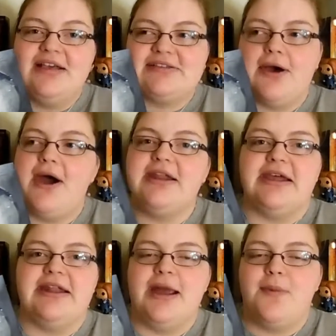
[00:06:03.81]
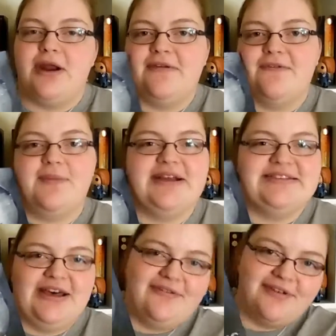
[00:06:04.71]
So I did. I bought it for
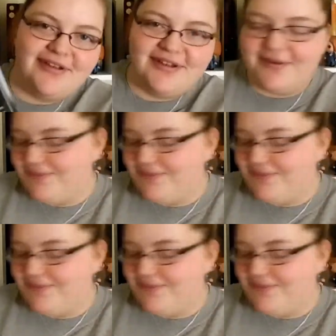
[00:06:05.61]
myself.